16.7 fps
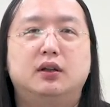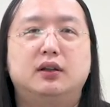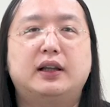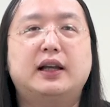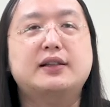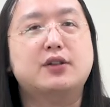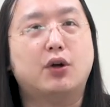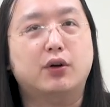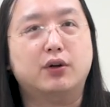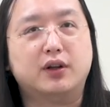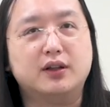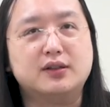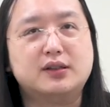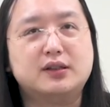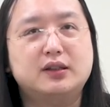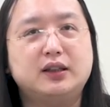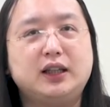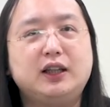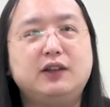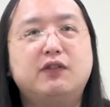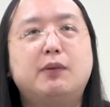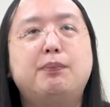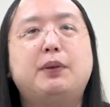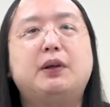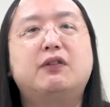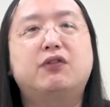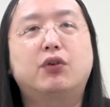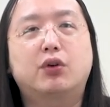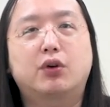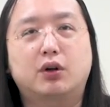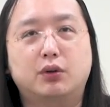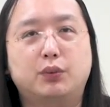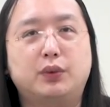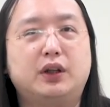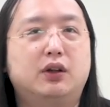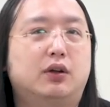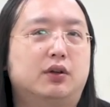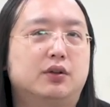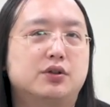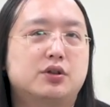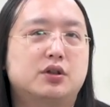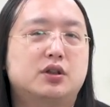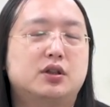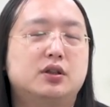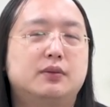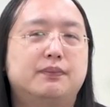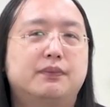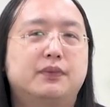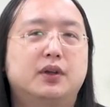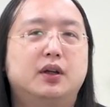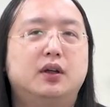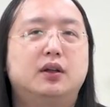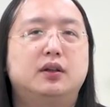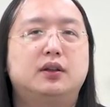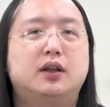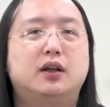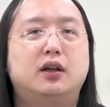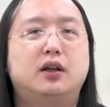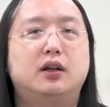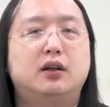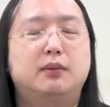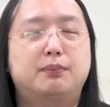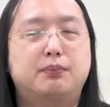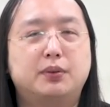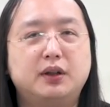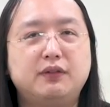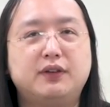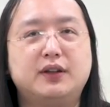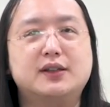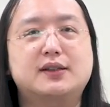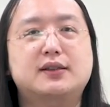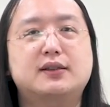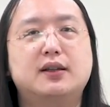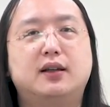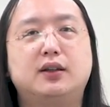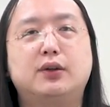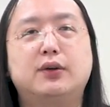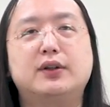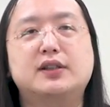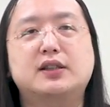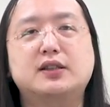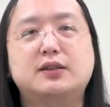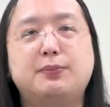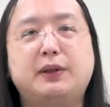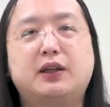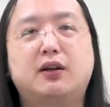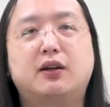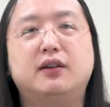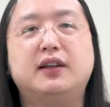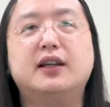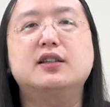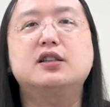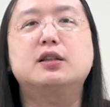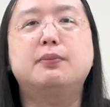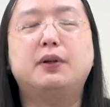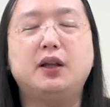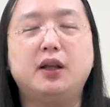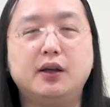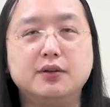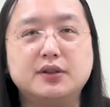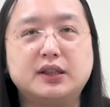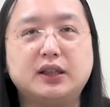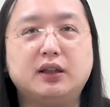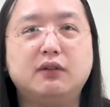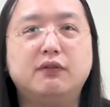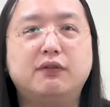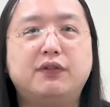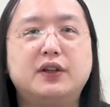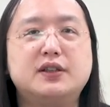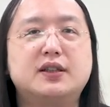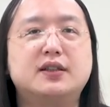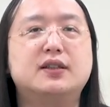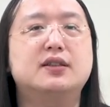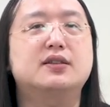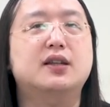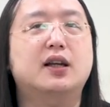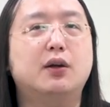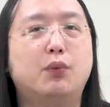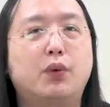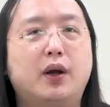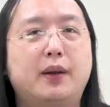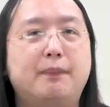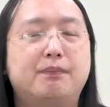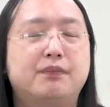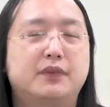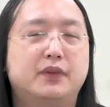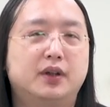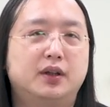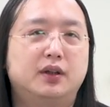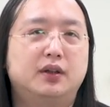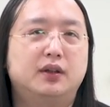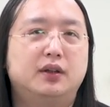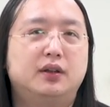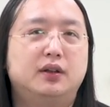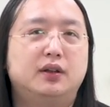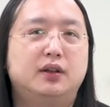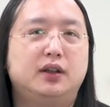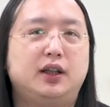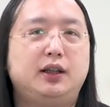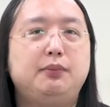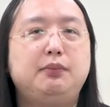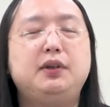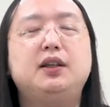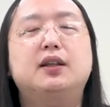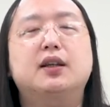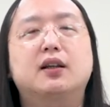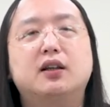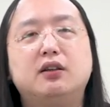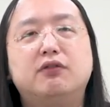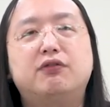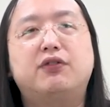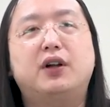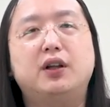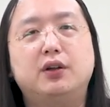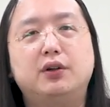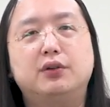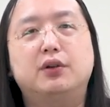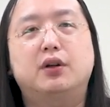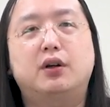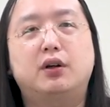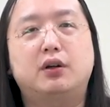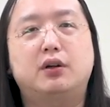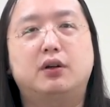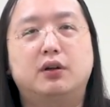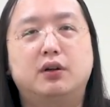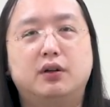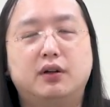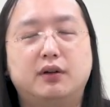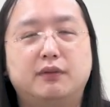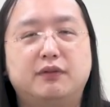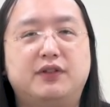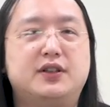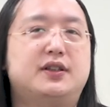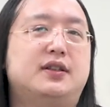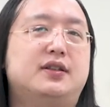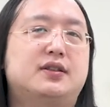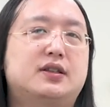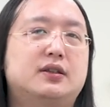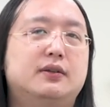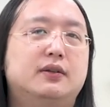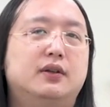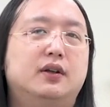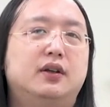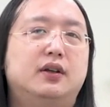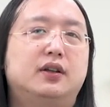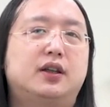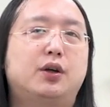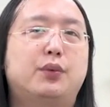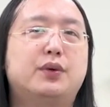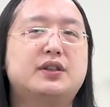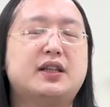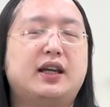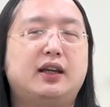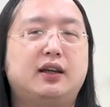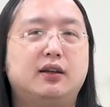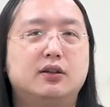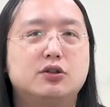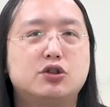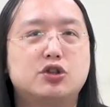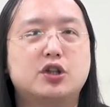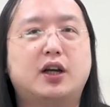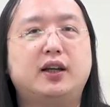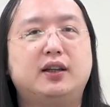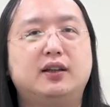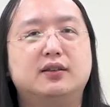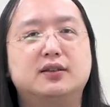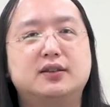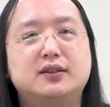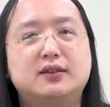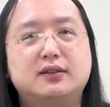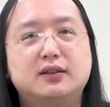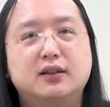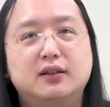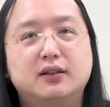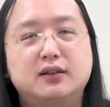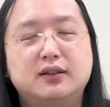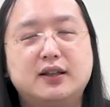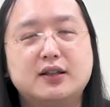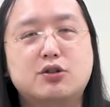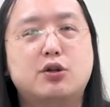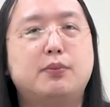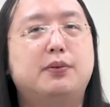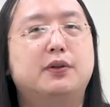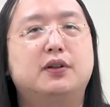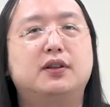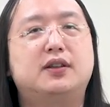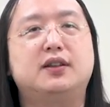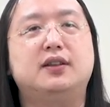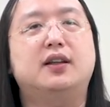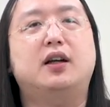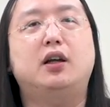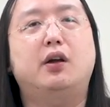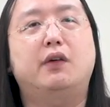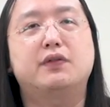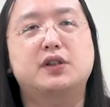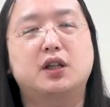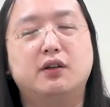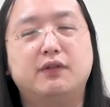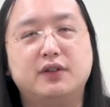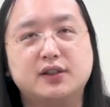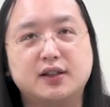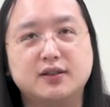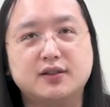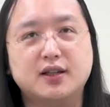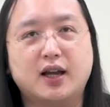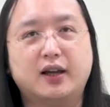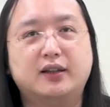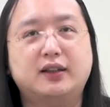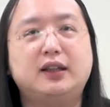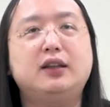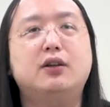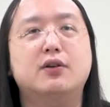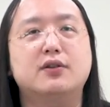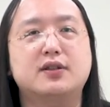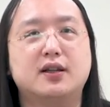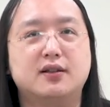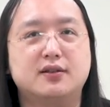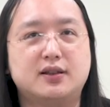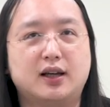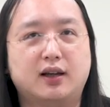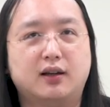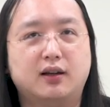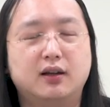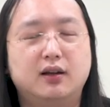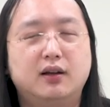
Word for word: Last August, even before we launched, the previous US Speaker Nancy Pelosi visited Taiwan. Immediately followed her visit, there was a giant distributed denial of service attack, DDoS attack.